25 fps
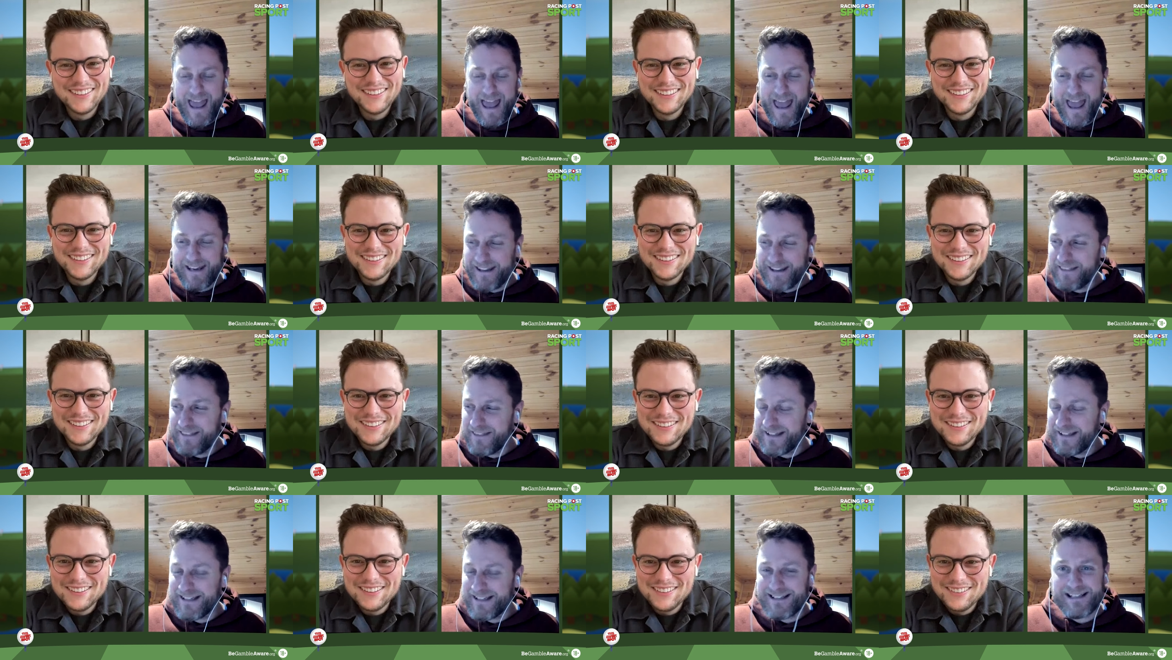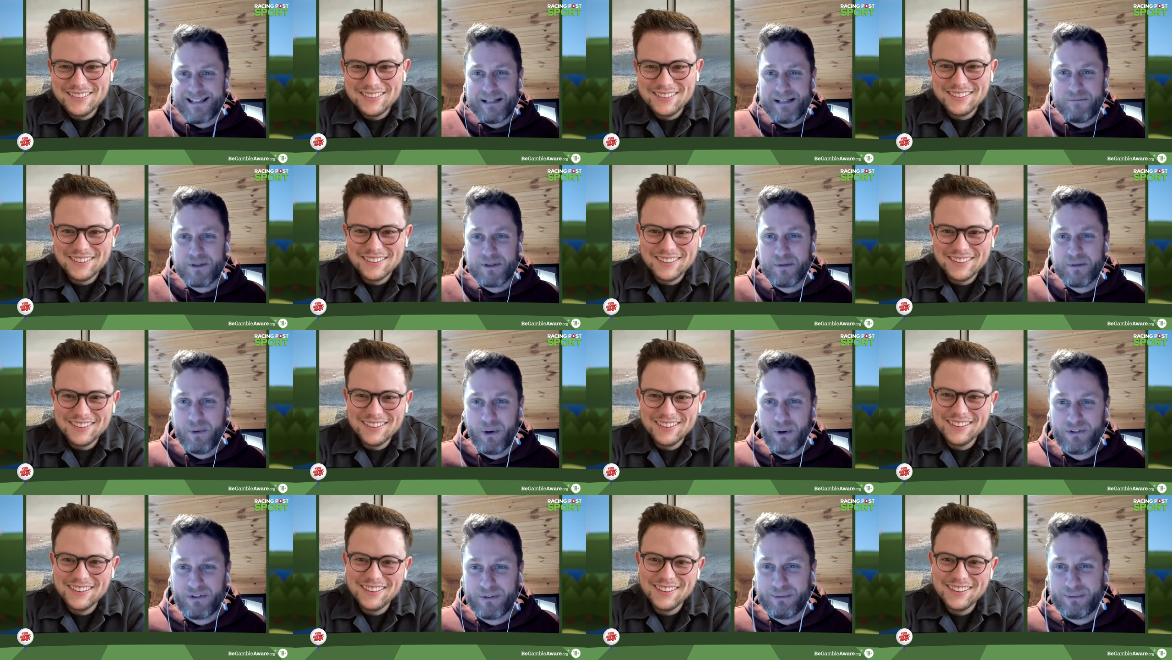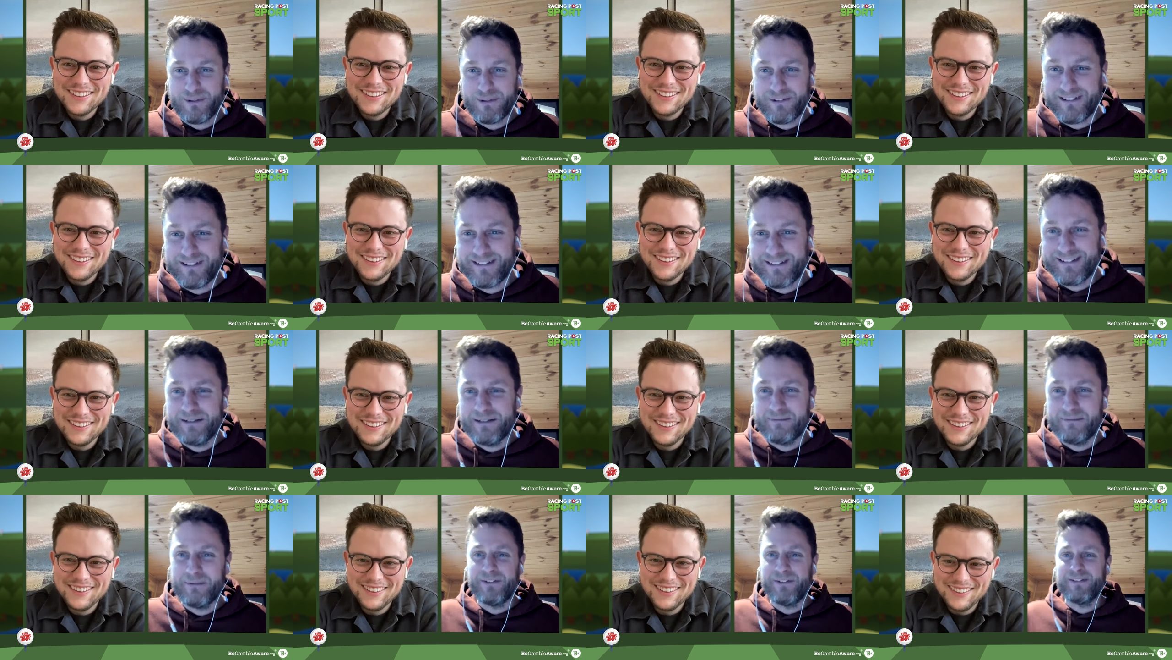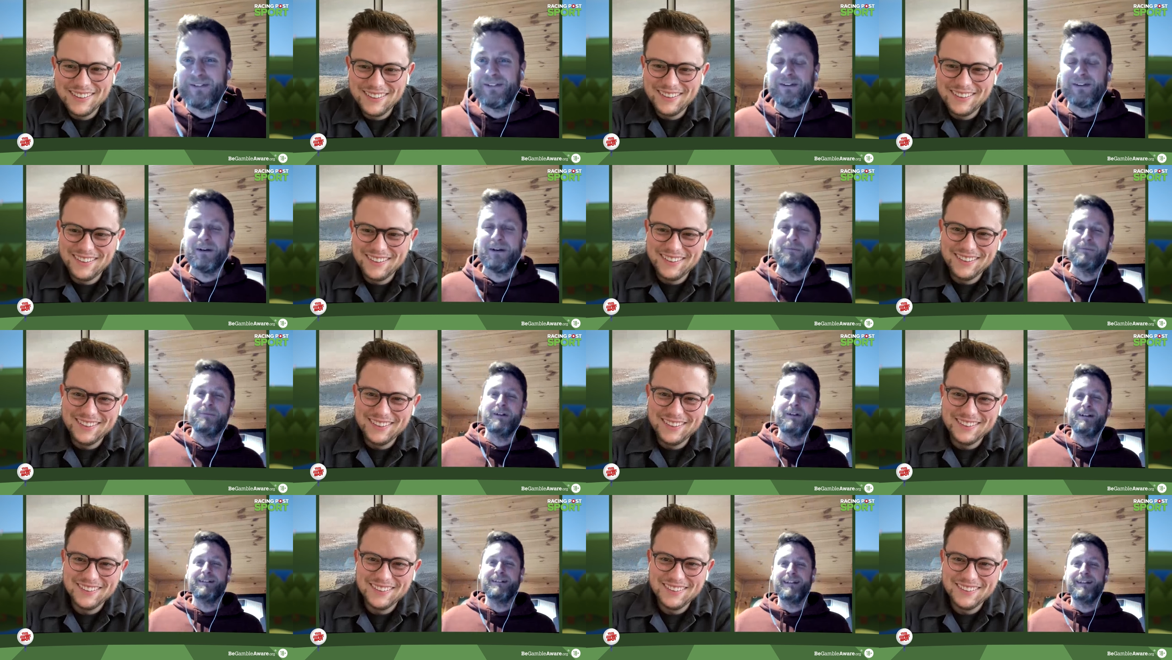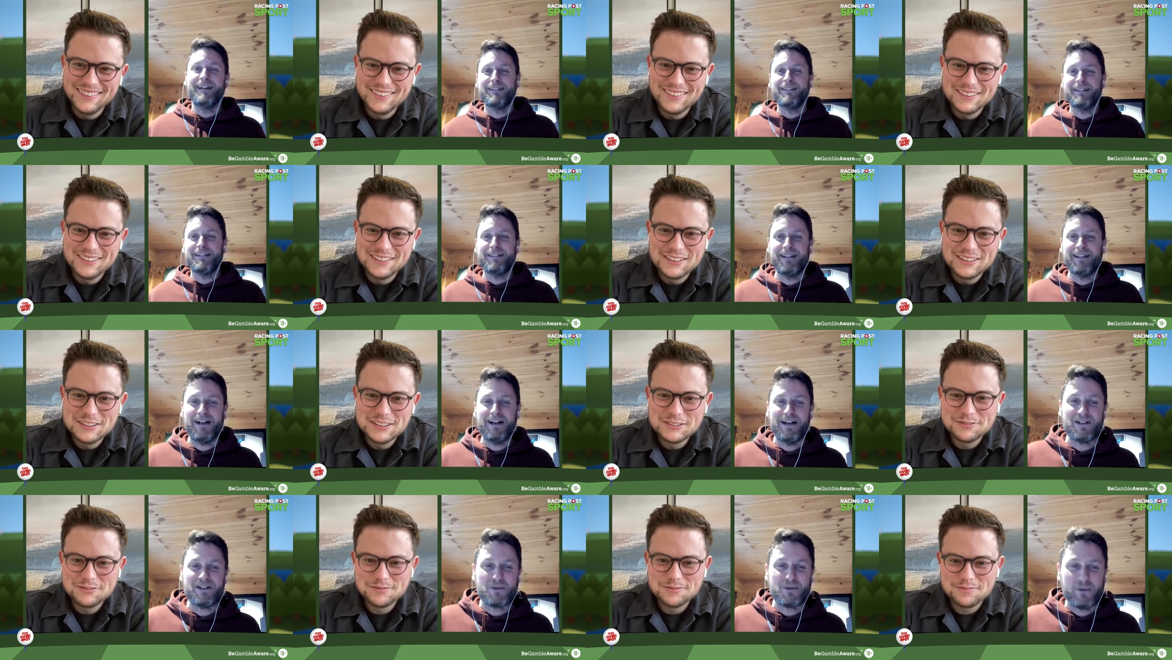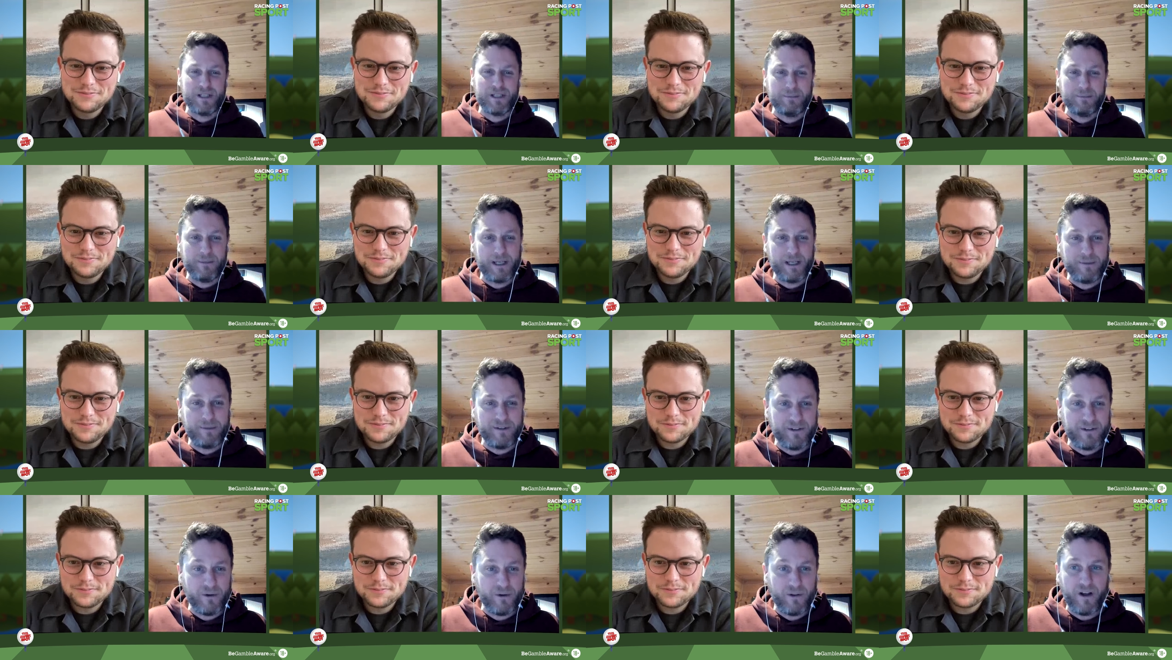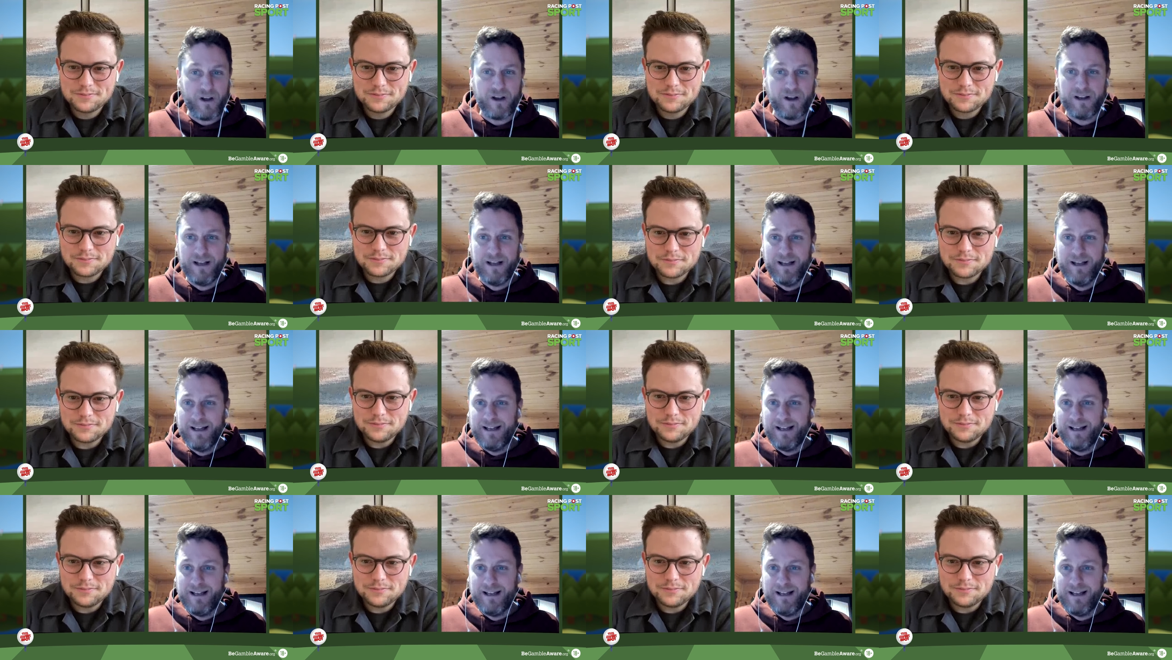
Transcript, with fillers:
Speaker 1: anything seemed possible, didn't it? But um, uh, yeah, last week made me feel that